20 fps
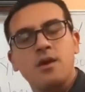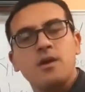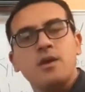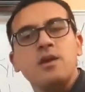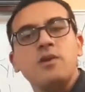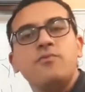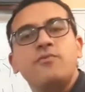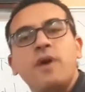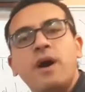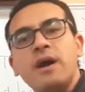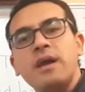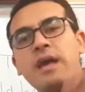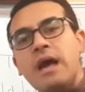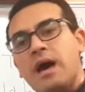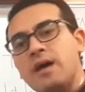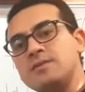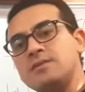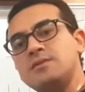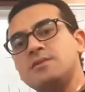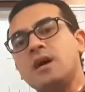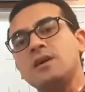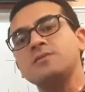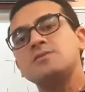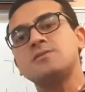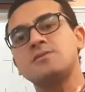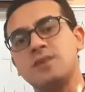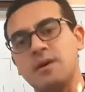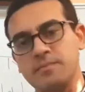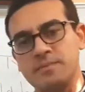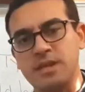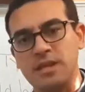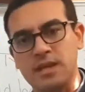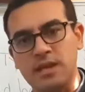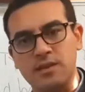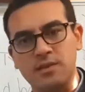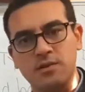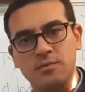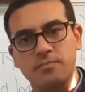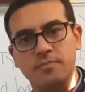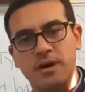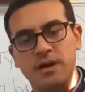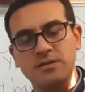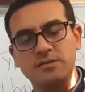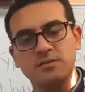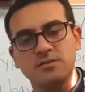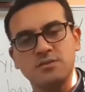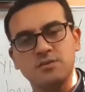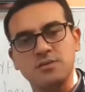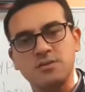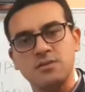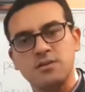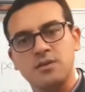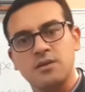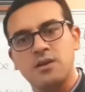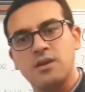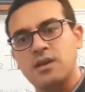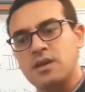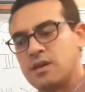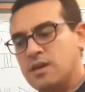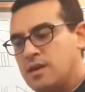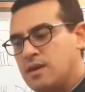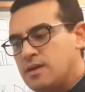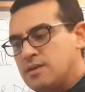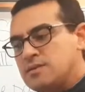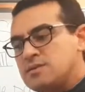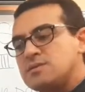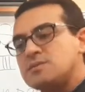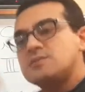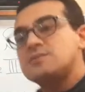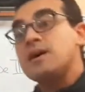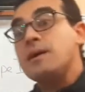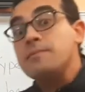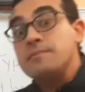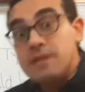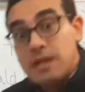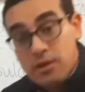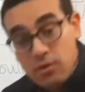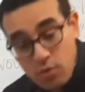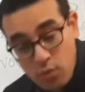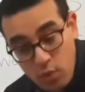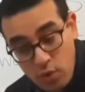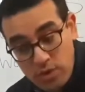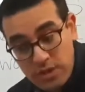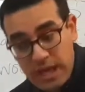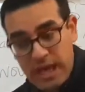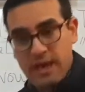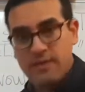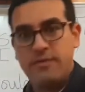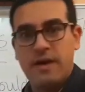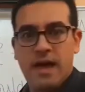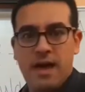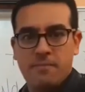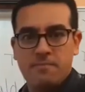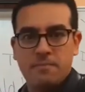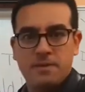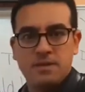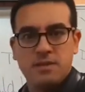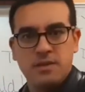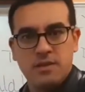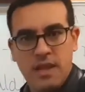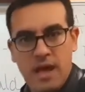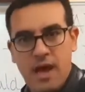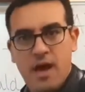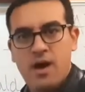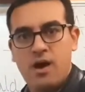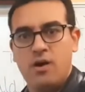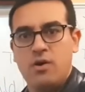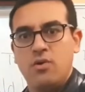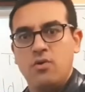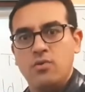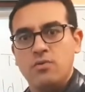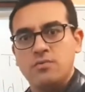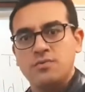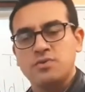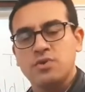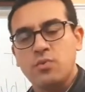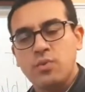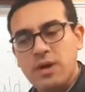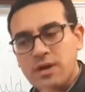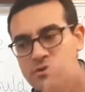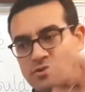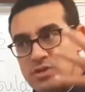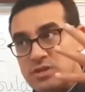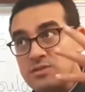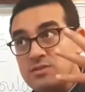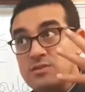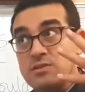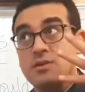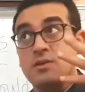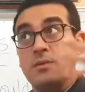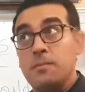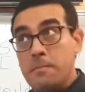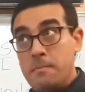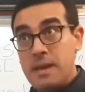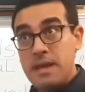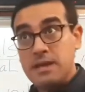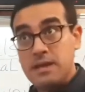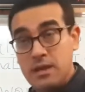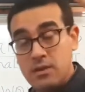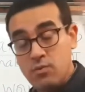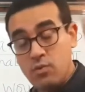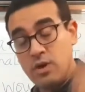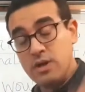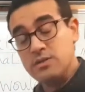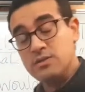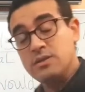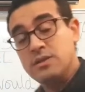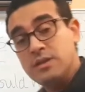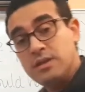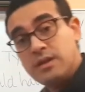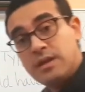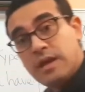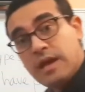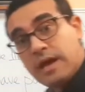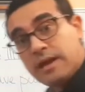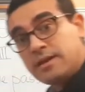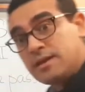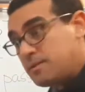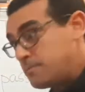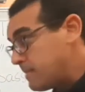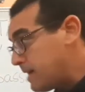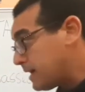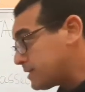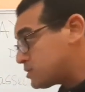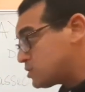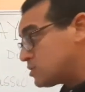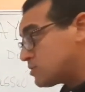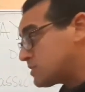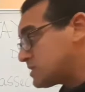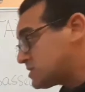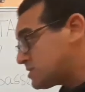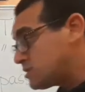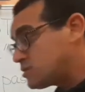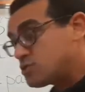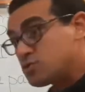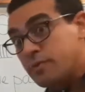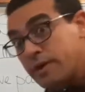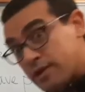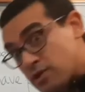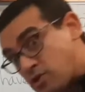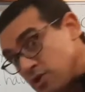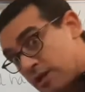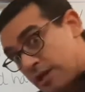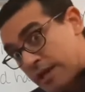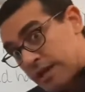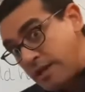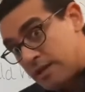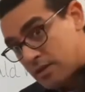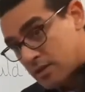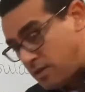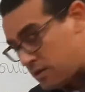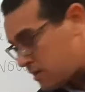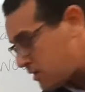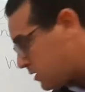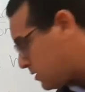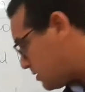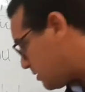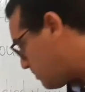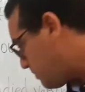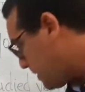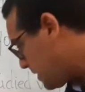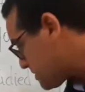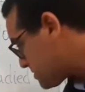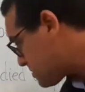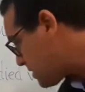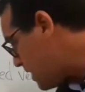If I had done something in the past, something would have happened now. So we're just making what? An imaginary situation in the past.